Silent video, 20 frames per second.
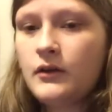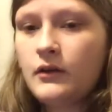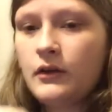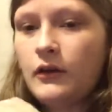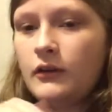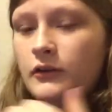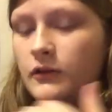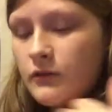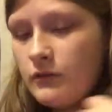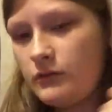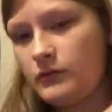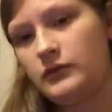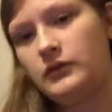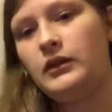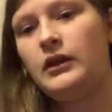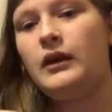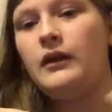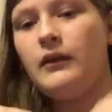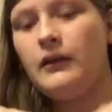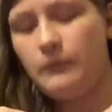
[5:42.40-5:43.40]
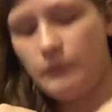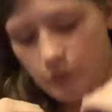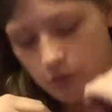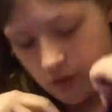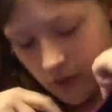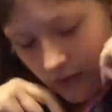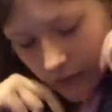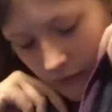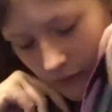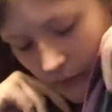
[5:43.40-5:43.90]
Also, did I like
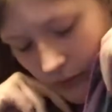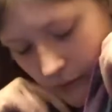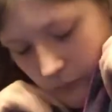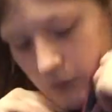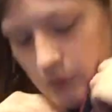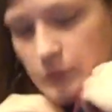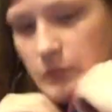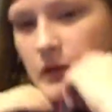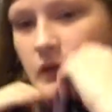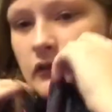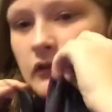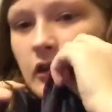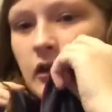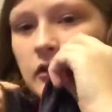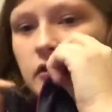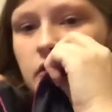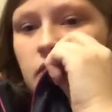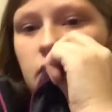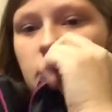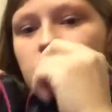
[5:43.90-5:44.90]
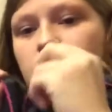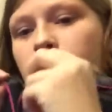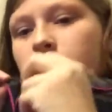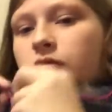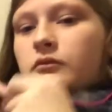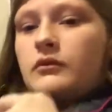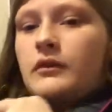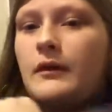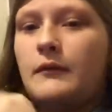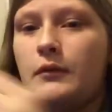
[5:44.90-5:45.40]
point out that I'm in PJs?
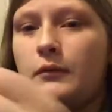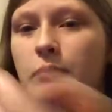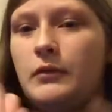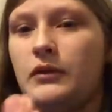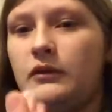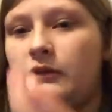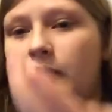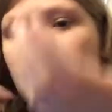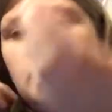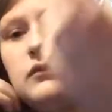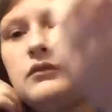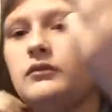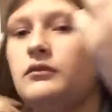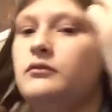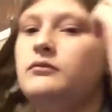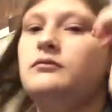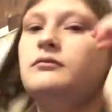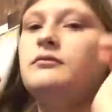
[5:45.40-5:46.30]
I'm in PJs.